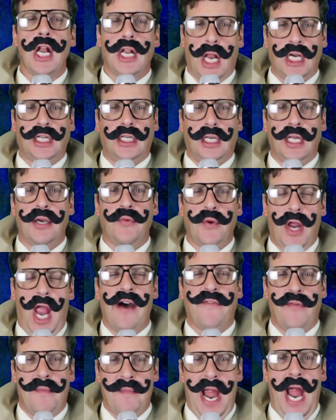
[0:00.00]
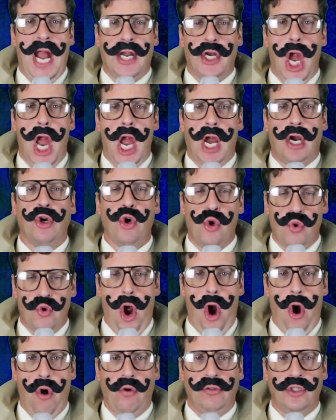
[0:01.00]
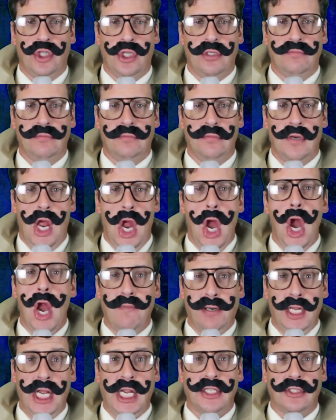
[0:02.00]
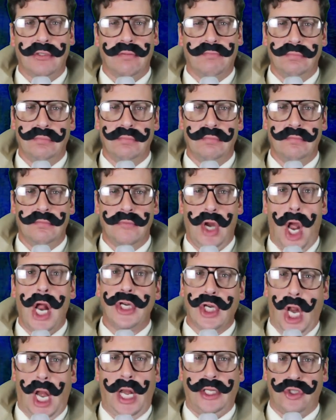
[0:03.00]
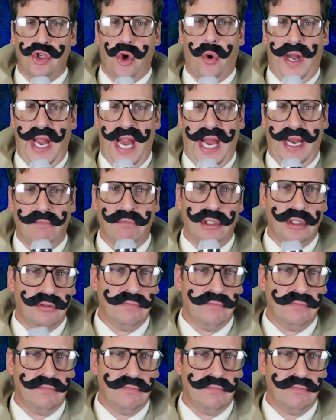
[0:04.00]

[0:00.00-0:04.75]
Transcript: Luckily, we have a man here who knows. Please, tell us your name.